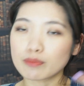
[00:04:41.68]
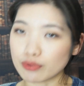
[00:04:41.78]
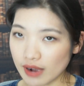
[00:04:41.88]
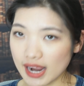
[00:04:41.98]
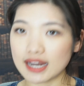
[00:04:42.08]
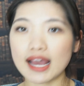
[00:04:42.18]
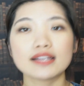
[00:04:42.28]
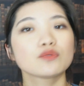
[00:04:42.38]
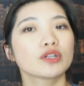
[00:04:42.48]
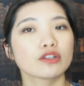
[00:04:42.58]
brand
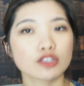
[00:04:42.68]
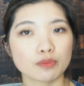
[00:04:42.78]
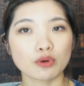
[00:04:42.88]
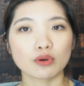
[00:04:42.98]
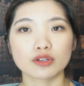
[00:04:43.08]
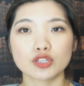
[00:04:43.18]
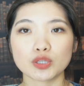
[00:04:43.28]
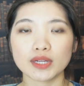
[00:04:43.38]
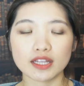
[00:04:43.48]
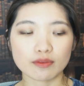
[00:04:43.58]
as want to support
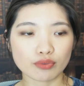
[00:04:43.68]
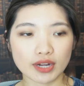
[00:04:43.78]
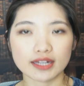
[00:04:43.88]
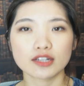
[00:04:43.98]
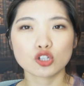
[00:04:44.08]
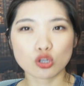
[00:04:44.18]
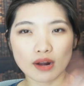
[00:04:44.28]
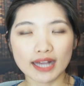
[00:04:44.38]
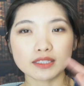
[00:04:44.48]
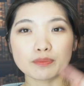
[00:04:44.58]
Australian brand,
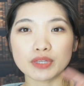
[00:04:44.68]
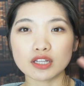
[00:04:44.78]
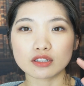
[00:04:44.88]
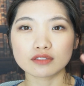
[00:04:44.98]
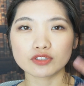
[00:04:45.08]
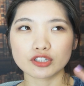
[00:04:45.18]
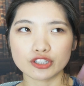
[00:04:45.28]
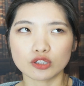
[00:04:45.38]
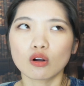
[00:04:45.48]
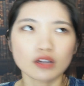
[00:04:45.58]
try the bigger
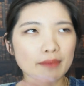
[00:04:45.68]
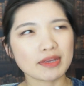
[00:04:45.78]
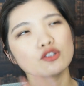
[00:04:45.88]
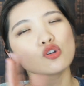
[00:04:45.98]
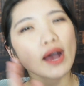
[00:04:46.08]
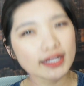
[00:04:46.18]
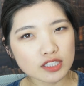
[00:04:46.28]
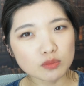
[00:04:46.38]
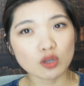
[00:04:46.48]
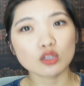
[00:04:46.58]
version, try the
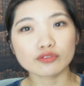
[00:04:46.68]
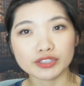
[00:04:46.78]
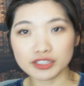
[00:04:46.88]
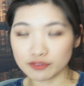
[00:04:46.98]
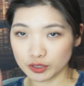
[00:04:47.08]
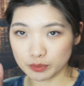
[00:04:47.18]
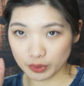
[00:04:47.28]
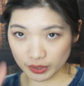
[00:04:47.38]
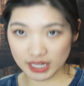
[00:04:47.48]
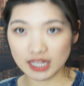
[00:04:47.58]
smaller version for the
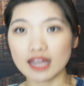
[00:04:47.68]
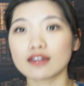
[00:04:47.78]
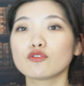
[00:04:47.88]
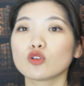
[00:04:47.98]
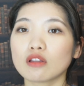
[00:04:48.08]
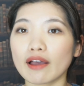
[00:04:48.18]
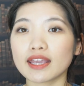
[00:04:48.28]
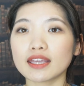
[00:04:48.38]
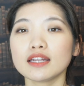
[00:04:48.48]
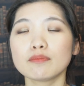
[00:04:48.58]
body, and if you
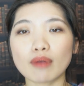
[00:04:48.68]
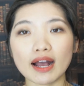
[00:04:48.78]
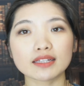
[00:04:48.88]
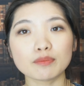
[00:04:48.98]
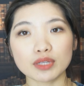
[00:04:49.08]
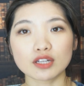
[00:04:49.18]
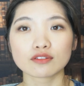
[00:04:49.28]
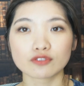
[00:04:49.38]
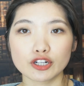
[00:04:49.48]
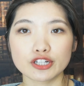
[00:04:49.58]
like it, buy the bigger
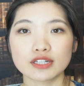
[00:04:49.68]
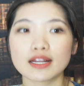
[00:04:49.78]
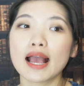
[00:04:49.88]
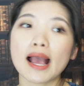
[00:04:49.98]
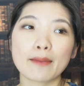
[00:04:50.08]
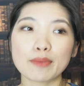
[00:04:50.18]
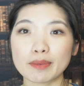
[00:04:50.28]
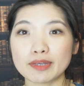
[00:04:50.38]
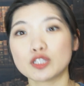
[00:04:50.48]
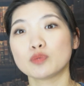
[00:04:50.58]
version and
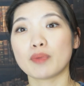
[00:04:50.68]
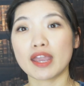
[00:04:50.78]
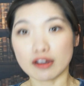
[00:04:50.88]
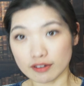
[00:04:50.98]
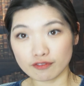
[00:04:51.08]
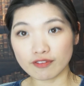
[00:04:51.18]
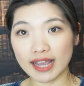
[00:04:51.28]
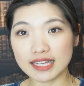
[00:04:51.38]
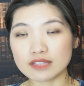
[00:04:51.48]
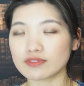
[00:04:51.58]
maybe spare the
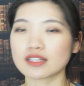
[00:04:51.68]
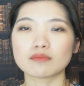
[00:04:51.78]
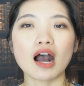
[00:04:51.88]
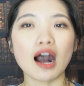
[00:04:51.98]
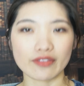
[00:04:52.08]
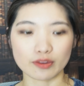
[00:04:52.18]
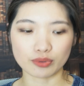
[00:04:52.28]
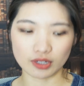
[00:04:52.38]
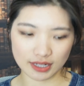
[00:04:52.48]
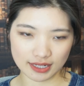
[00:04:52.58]
face for some other
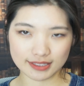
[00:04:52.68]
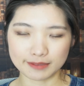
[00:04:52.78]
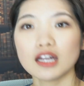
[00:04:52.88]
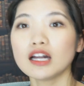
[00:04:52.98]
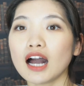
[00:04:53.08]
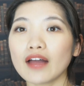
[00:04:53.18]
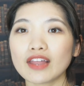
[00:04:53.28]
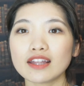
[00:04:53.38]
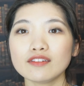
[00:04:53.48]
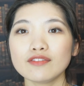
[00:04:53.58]
products.
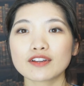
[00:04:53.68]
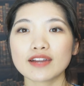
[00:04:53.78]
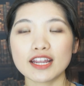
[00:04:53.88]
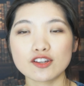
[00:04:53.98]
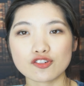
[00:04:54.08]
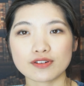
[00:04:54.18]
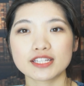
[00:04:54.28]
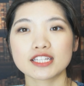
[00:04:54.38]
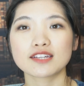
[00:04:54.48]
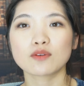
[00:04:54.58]
Another very
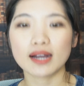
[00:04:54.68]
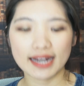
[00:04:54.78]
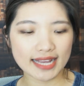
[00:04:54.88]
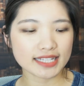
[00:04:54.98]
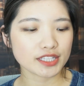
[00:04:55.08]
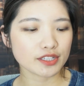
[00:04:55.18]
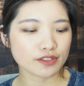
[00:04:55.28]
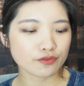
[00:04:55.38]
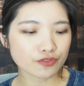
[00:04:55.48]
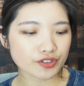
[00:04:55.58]
interesting one is this